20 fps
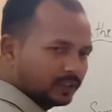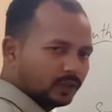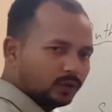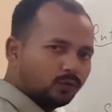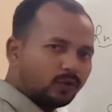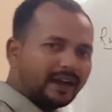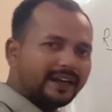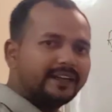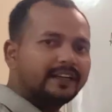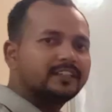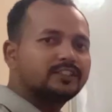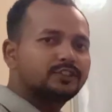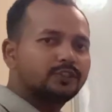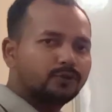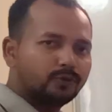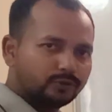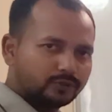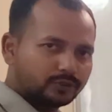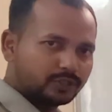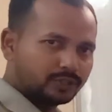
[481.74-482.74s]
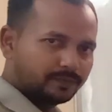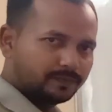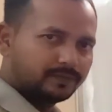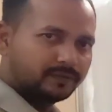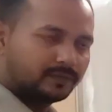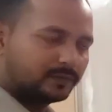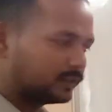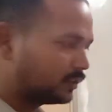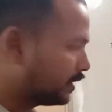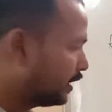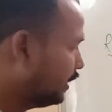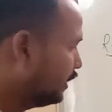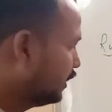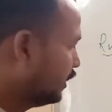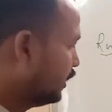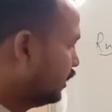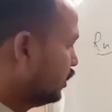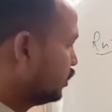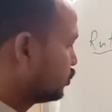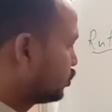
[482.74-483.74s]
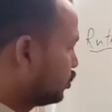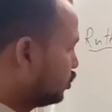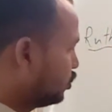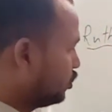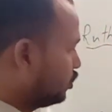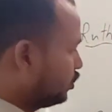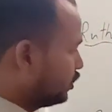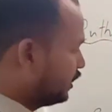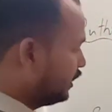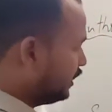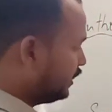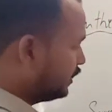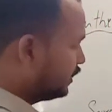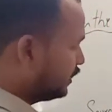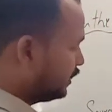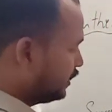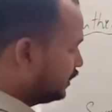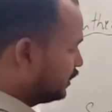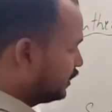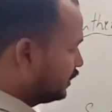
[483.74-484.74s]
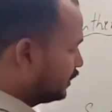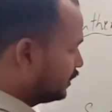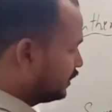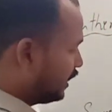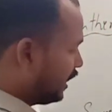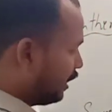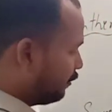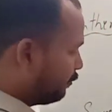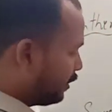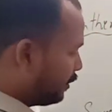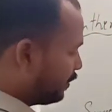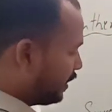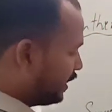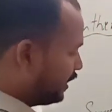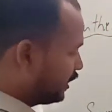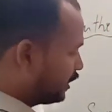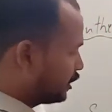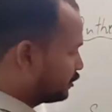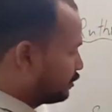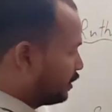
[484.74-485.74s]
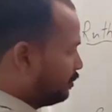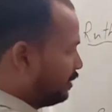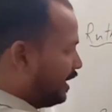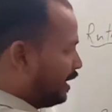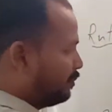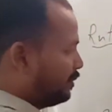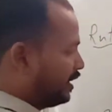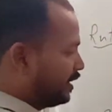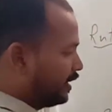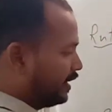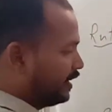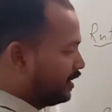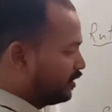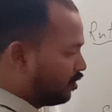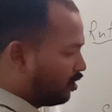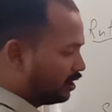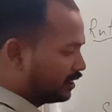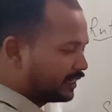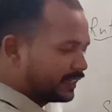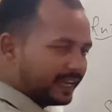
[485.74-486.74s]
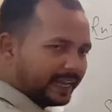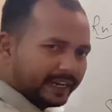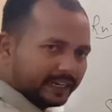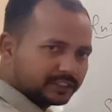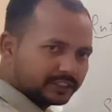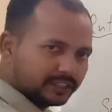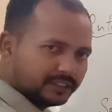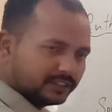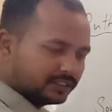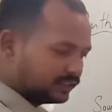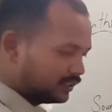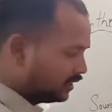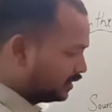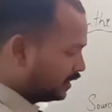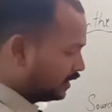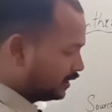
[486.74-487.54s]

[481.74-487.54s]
Why it is used? Okay, so here the alpha particles will be emitted in all the directions.